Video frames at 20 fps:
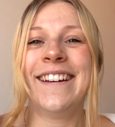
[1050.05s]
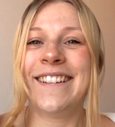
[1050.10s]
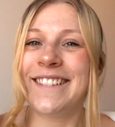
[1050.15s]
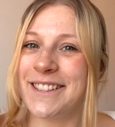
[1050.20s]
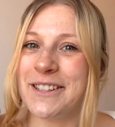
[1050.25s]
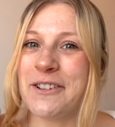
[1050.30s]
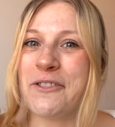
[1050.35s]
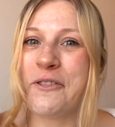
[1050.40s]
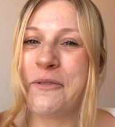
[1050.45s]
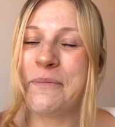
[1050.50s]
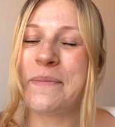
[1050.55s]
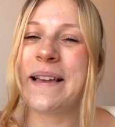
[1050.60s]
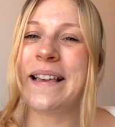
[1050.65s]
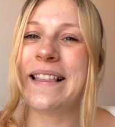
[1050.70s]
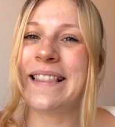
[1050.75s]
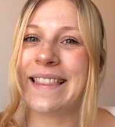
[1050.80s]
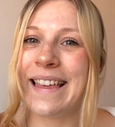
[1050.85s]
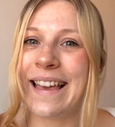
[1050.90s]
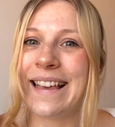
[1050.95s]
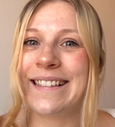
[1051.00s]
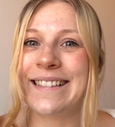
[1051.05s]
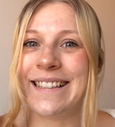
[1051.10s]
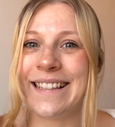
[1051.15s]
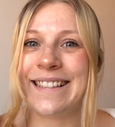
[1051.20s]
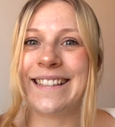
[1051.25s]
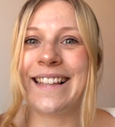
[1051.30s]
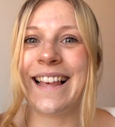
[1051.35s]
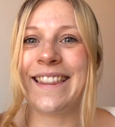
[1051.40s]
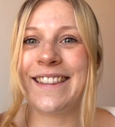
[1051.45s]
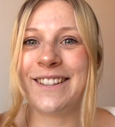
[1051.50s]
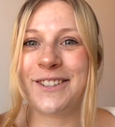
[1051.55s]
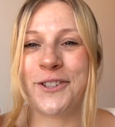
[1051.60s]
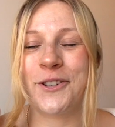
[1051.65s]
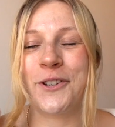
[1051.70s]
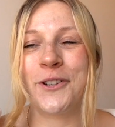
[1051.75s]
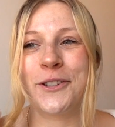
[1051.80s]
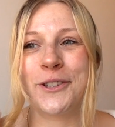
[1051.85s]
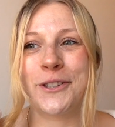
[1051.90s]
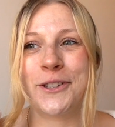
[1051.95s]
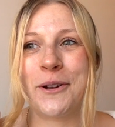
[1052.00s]
So for me, this is like the
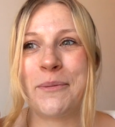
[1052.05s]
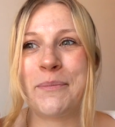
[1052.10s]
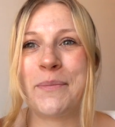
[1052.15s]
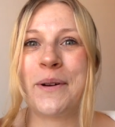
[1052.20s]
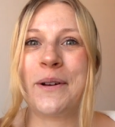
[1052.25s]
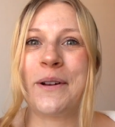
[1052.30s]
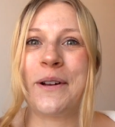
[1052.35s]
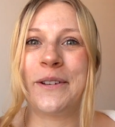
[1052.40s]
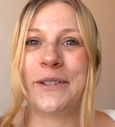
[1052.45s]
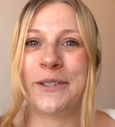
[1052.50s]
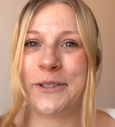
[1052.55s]
showstopper